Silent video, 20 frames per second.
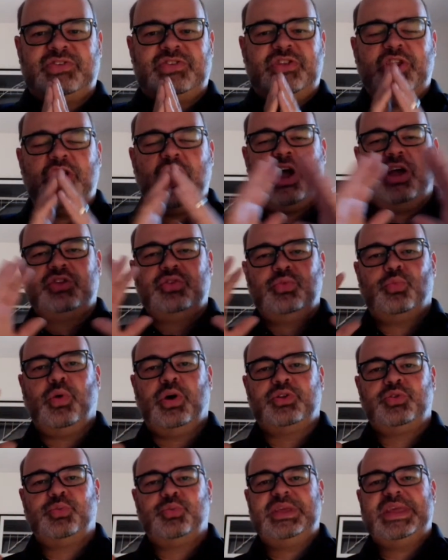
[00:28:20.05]
is not
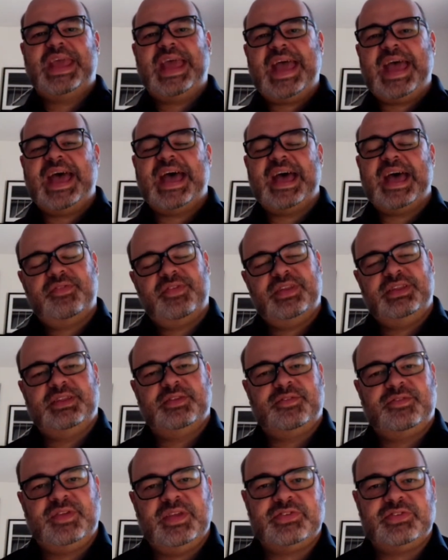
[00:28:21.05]
what we have in
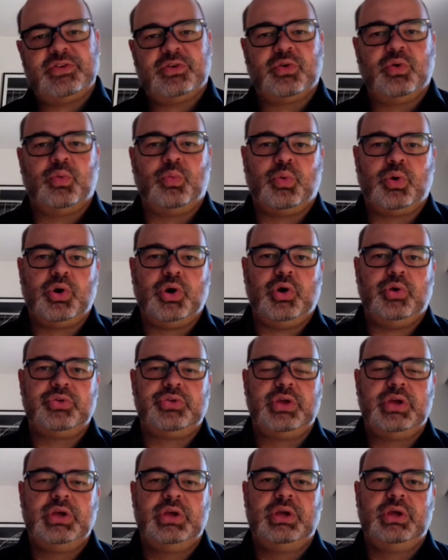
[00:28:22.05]
the physical
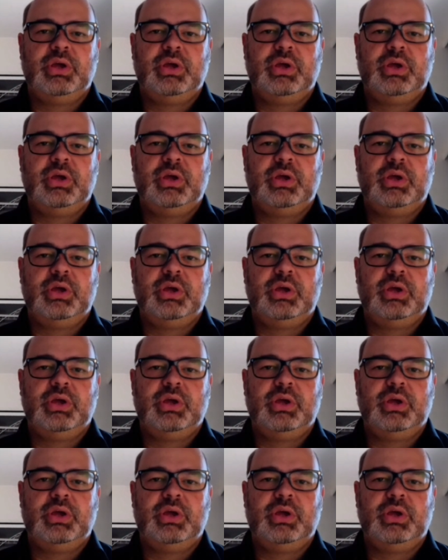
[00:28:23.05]
world,